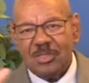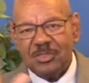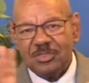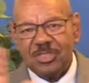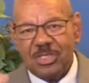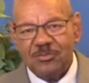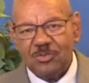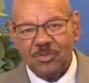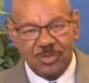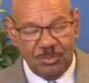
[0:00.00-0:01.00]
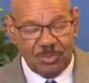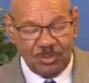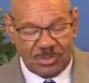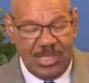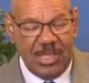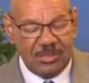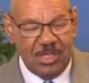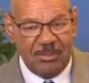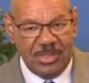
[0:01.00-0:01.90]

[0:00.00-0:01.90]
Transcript: the city of Jerusalem, which was locked up.